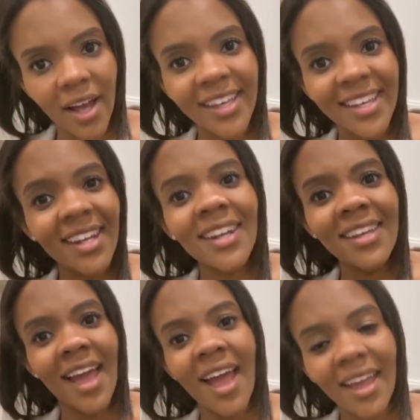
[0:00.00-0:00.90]
A yin and a
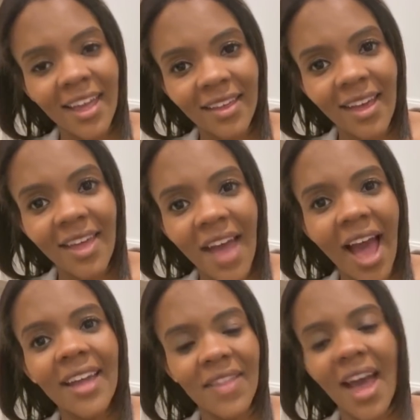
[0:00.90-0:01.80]
yang in, in
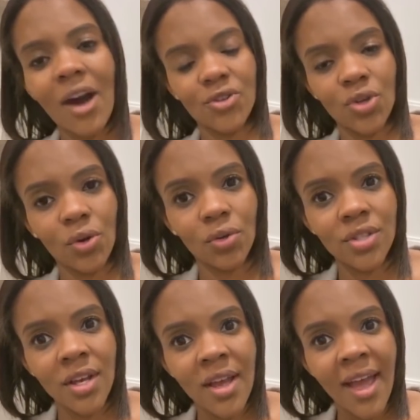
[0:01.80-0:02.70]
the, in the household,